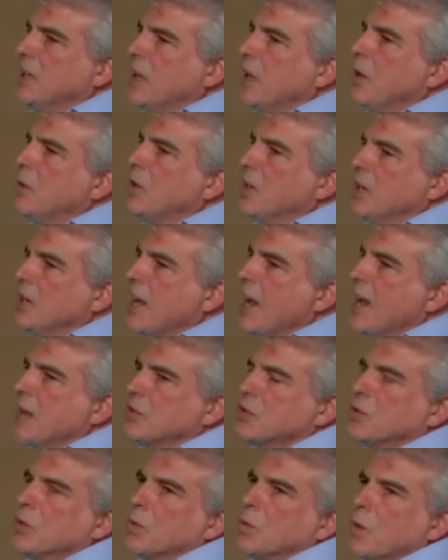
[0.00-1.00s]
out a
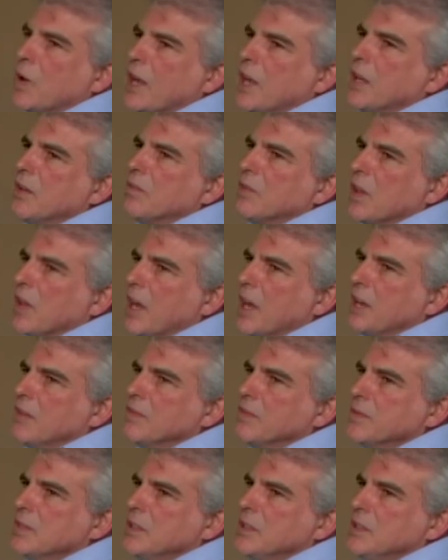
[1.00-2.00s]
natural way of
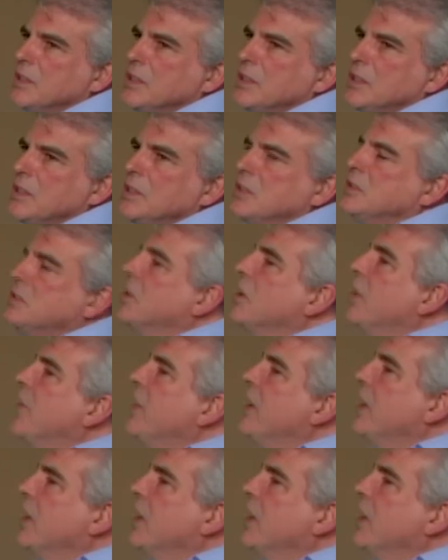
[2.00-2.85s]
life. So the